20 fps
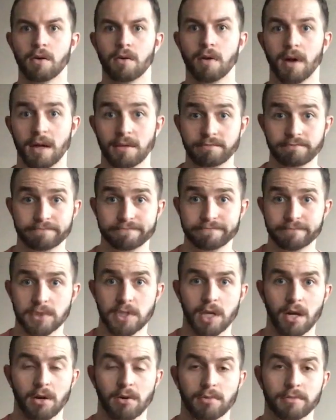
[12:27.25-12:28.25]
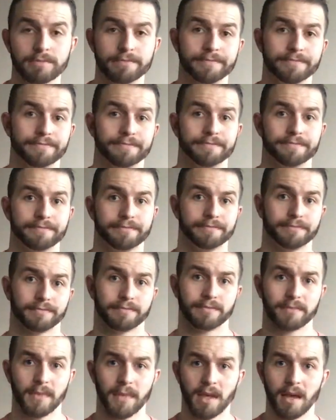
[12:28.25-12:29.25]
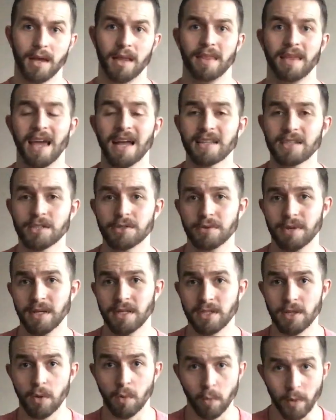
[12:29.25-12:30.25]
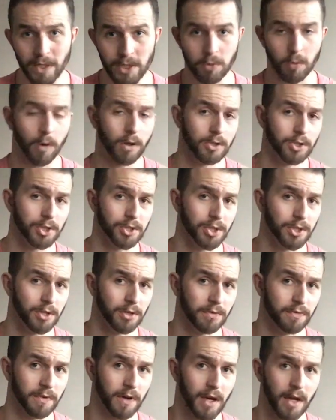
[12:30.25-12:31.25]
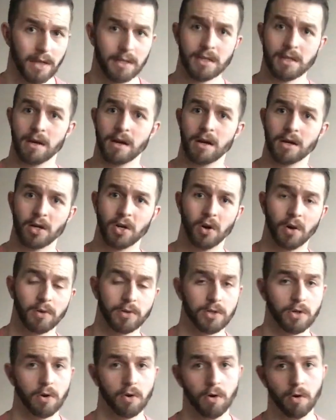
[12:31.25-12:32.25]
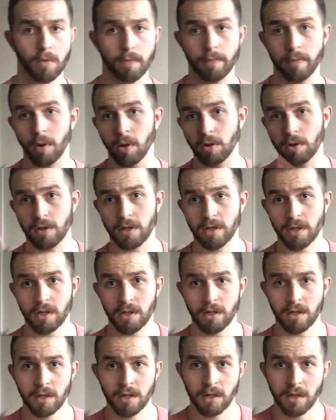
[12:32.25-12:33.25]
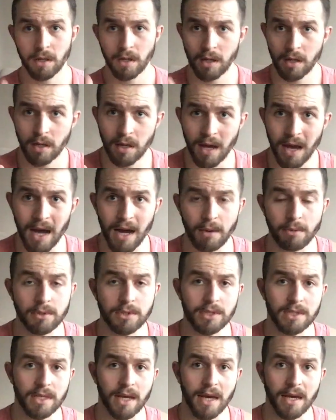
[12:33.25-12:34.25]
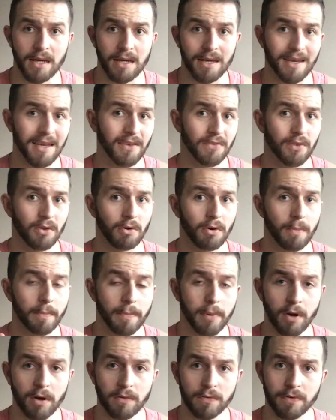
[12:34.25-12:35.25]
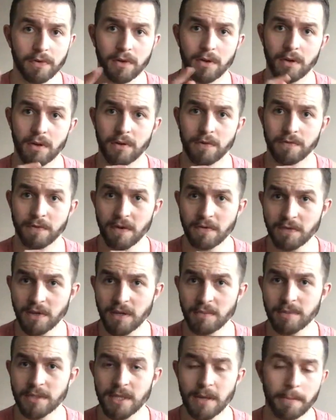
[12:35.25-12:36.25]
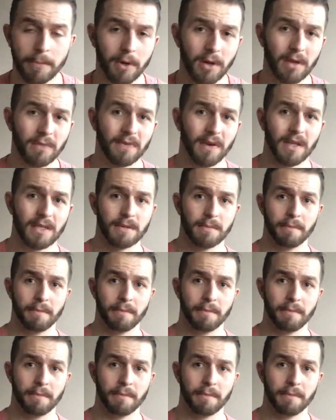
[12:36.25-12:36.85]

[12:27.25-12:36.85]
Right, so the answer is, which one should you do first, cut or bulk? I would say if you're above 15% body fat as